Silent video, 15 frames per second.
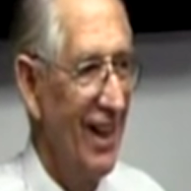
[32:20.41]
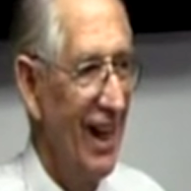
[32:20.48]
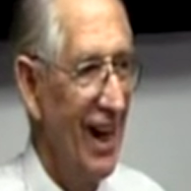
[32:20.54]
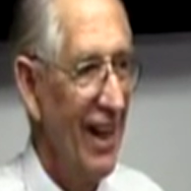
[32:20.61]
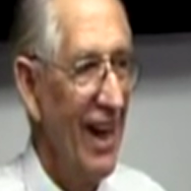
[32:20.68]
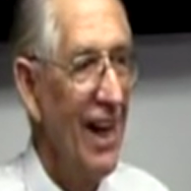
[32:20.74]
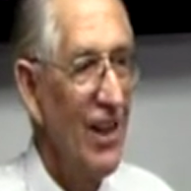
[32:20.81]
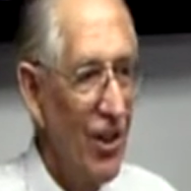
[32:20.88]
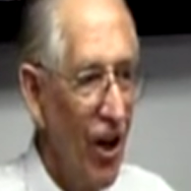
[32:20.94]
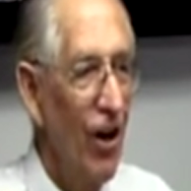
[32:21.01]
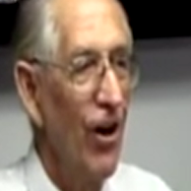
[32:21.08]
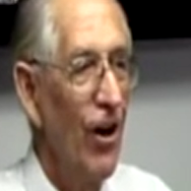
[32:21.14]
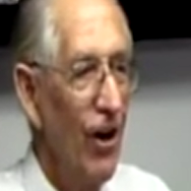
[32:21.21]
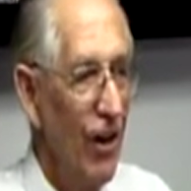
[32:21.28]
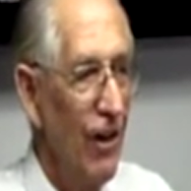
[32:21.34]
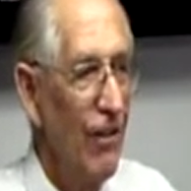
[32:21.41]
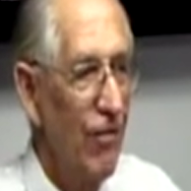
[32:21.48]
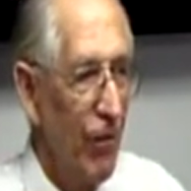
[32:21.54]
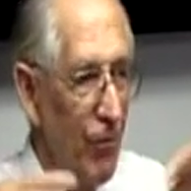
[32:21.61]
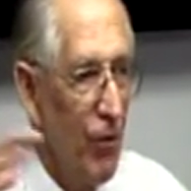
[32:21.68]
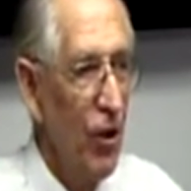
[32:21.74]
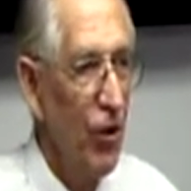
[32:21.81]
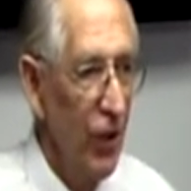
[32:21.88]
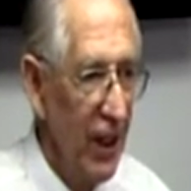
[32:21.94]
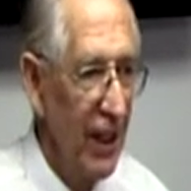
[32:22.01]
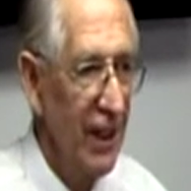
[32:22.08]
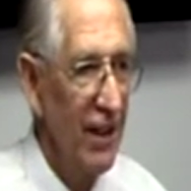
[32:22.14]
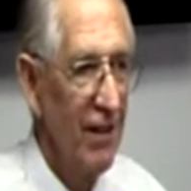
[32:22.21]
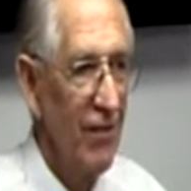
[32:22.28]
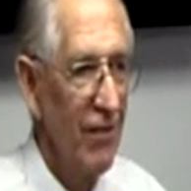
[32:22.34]
And they turned from
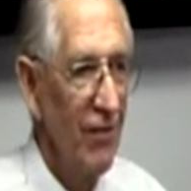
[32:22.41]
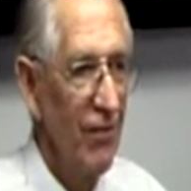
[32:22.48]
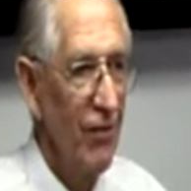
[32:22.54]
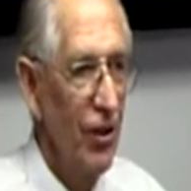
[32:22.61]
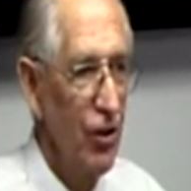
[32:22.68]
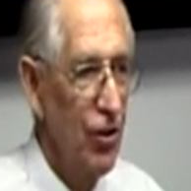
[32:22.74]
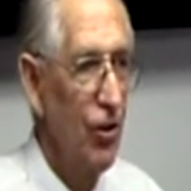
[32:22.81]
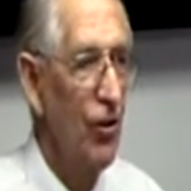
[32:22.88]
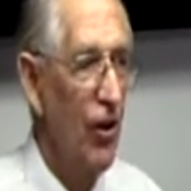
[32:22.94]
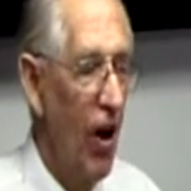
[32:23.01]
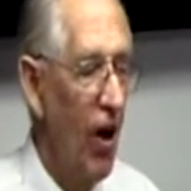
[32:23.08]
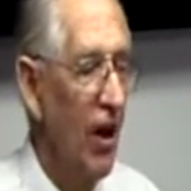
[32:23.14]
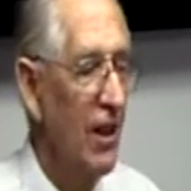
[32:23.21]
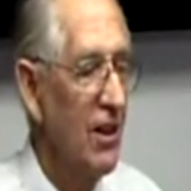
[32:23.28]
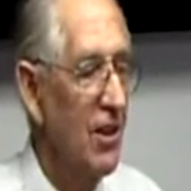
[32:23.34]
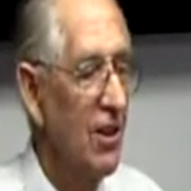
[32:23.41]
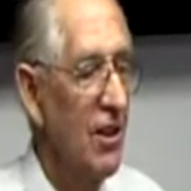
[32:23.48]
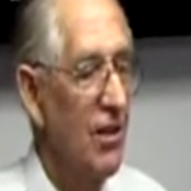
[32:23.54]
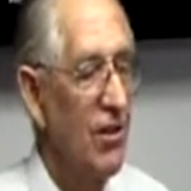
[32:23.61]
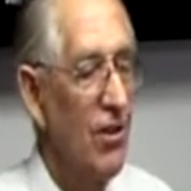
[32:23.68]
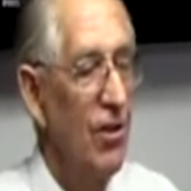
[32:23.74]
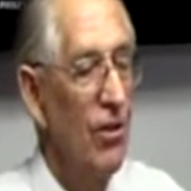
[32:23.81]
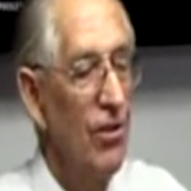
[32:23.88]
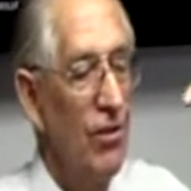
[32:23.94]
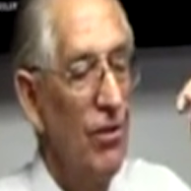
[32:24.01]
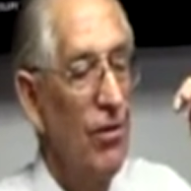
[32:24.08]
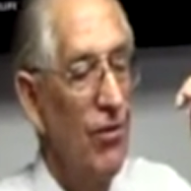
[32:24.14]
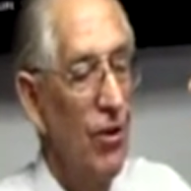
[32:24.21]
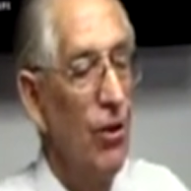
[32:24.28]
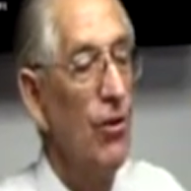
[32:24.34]
doing the true knowledge to
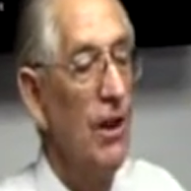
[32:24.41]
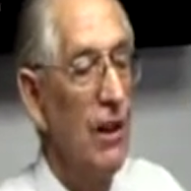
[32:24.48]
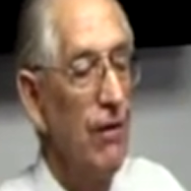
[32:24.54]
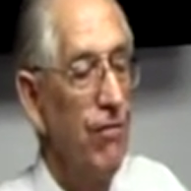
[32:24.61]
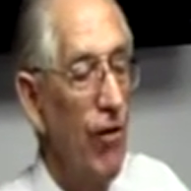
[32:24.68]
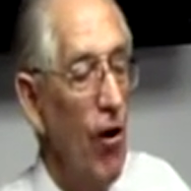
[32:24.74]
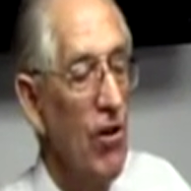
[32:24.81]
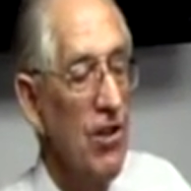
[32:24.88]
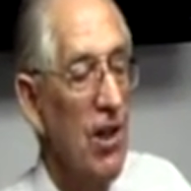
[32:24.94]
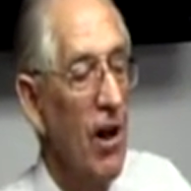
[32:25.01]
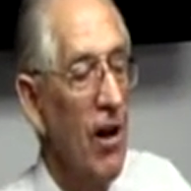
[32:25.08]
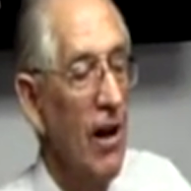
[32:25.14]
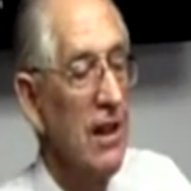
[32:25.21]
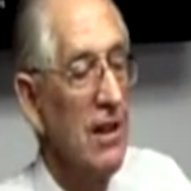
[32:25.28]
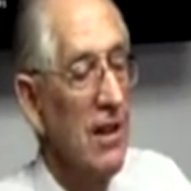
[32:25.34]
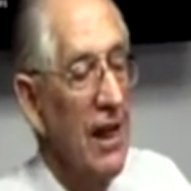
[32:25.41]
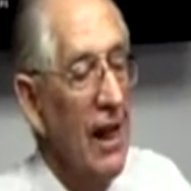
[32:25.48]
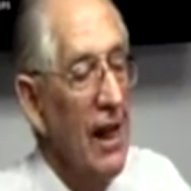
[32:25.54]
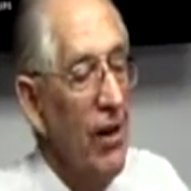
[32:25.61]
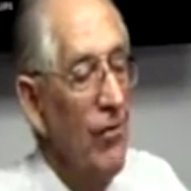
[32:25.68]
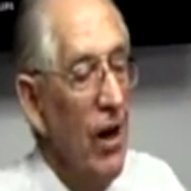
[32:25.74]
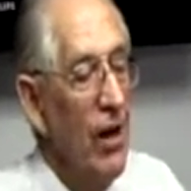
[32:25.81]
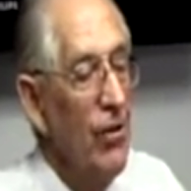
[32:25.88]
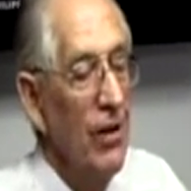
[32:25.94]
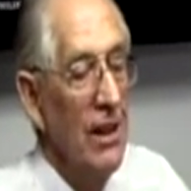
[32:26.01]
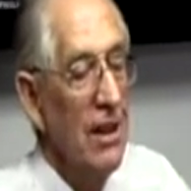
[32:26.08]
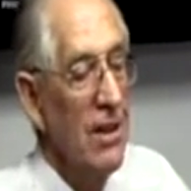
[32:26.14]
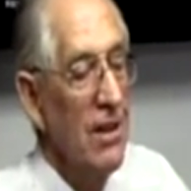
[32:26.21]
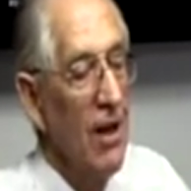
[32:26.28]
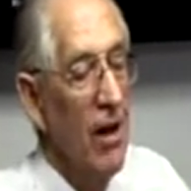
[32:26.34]
doing the false knowledge, the
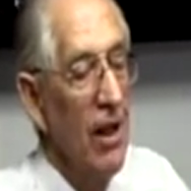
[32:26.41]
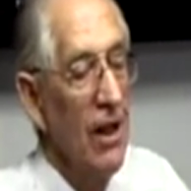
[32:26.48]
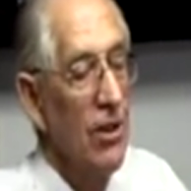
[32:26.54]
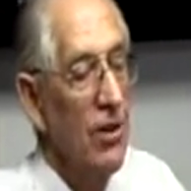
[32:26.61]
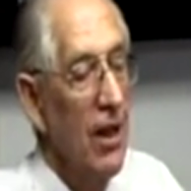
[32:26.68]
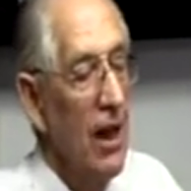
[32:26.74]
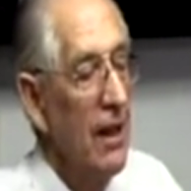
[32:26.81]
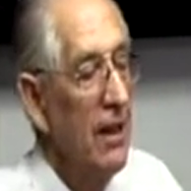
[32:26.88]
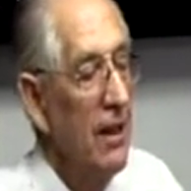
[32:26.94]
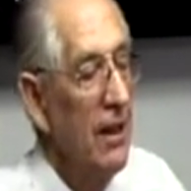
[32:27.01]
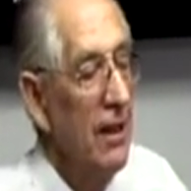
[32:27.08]
erroneous knowledge, right?